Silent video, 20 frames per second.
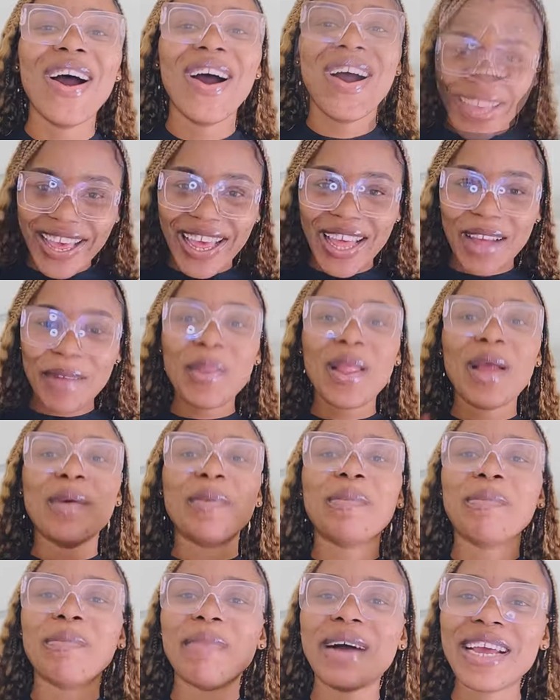Okay,
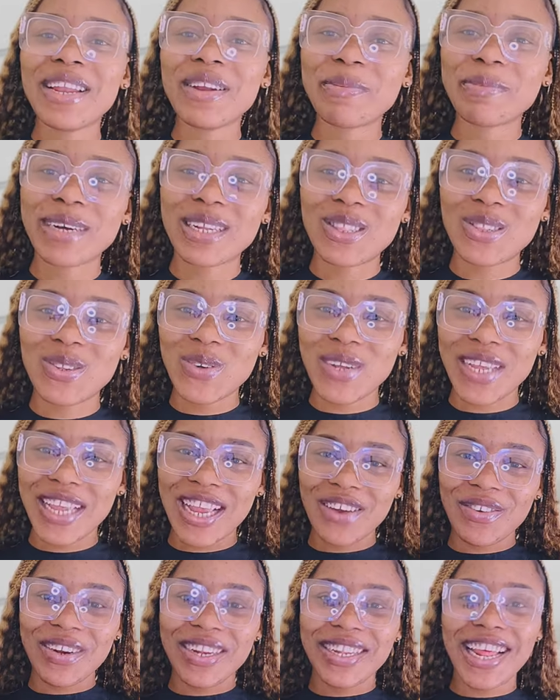my number two
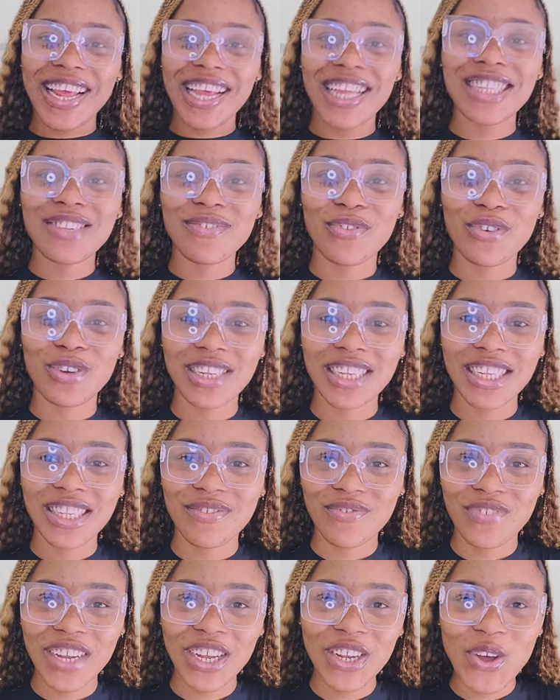ingredient for
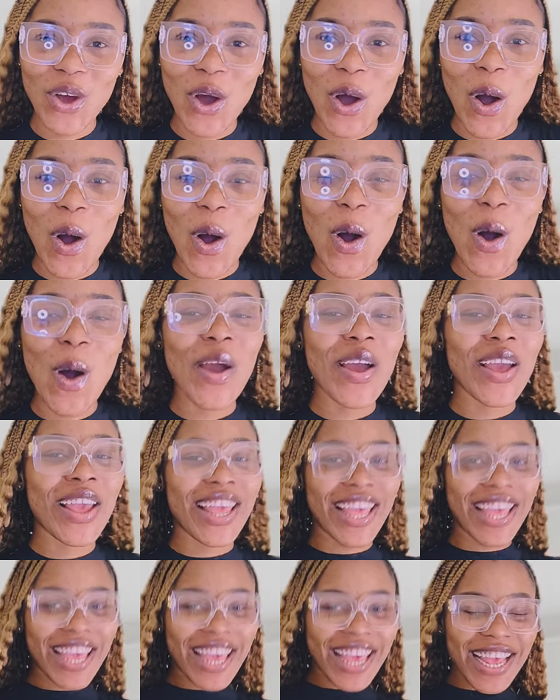this
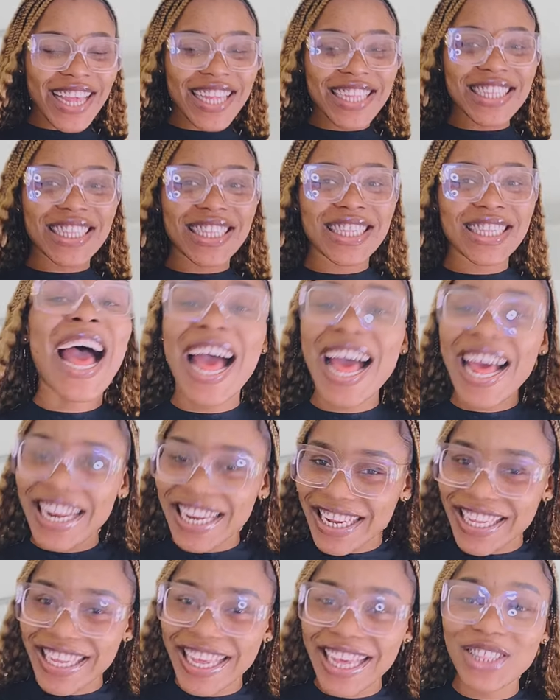video is
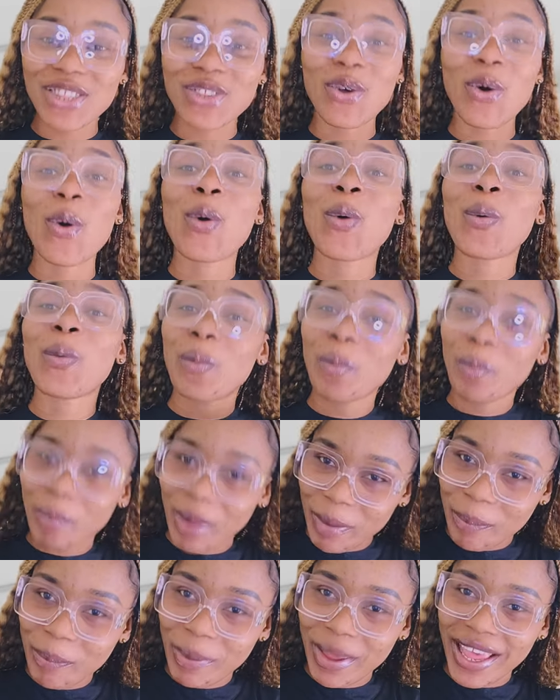alligator
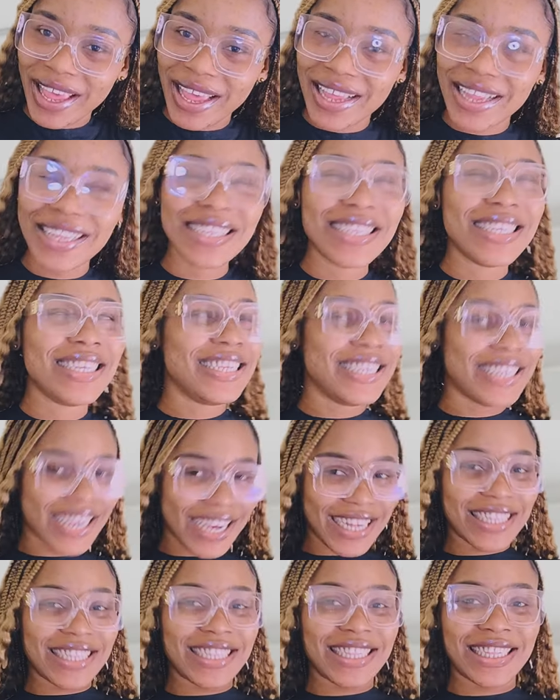pepper.
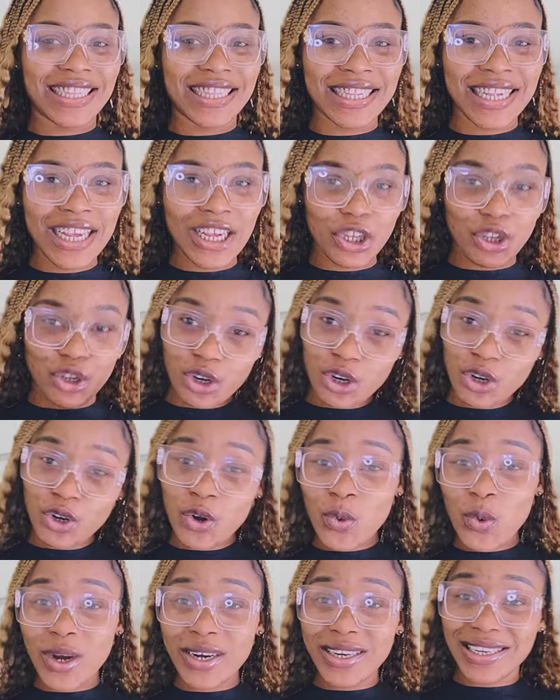Yes, you don't
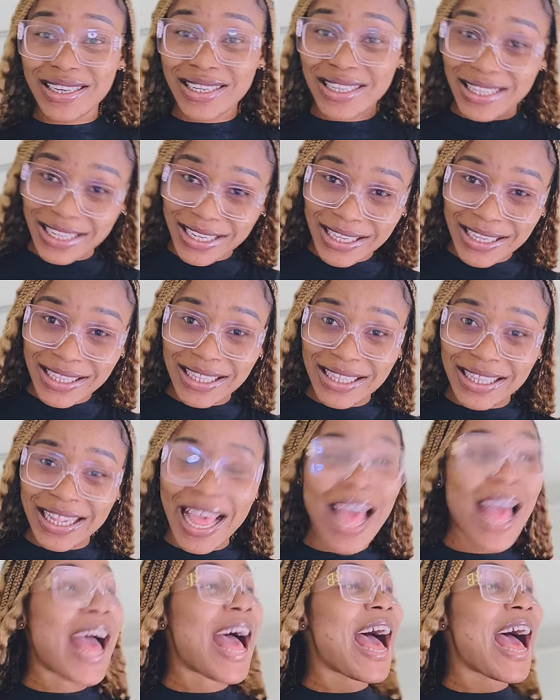know what this is?